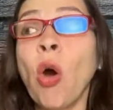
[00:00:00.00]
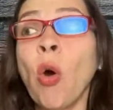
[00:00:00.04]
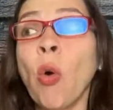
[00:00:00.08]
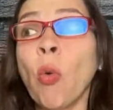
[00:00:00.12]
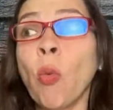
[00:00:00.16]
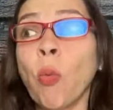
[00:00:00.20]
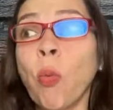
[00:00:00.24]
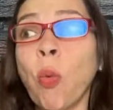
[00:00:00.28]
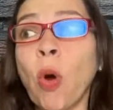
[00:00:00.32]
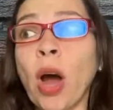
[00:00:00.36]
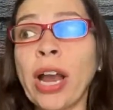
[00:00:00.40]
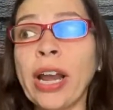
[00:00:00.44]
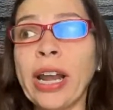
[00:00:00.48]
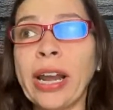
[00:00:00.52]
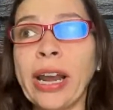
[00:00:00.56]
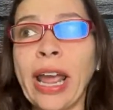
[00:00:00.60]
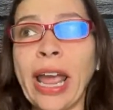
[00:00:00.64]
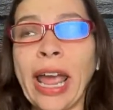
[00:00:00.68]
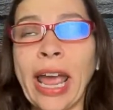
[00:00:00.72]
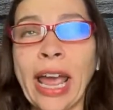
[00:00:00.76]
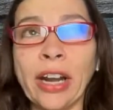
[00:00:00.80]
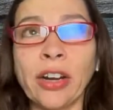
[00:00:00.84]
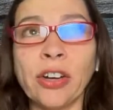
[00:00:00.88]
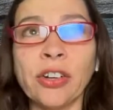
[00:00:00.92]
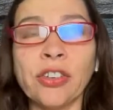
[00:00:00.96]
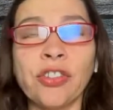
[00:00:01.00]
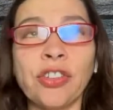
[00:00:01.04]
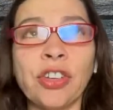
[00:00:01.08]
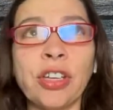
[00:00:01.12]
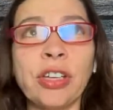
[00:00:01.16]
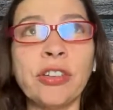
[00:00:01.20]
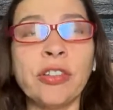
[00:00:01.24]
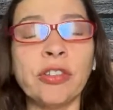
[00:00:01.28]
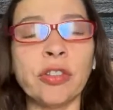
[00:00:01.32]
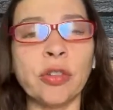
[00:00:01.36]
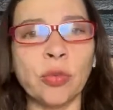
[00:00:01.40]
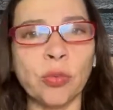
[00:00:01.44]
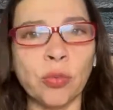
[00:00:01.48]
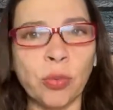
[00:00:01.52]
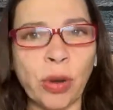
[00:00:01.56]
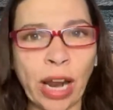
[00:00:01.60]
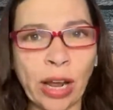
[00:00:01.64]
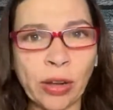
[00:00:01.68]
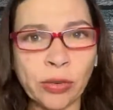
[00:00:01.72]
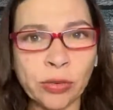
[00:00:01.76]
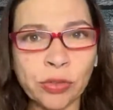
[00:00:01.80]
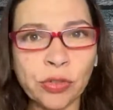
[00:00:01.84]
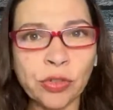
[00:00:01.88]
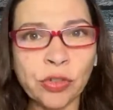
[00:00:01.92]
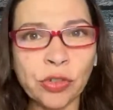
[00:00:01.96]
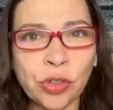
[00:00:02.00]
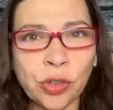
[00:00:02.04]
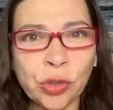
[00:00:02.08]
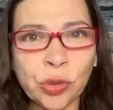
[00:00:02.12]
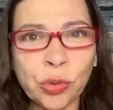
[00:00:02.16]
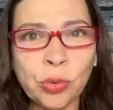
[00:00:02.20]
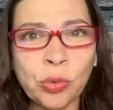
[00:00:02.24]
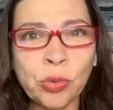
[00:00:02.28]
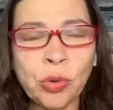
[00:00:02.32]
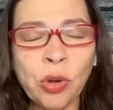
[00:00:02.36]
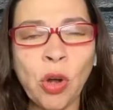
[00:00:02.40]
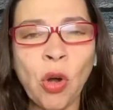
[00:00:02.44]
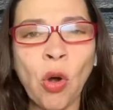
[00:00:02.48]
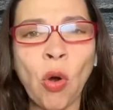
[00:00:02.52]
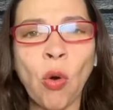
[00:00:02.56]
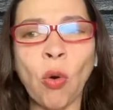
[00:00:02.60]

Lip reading: what energy surrounds you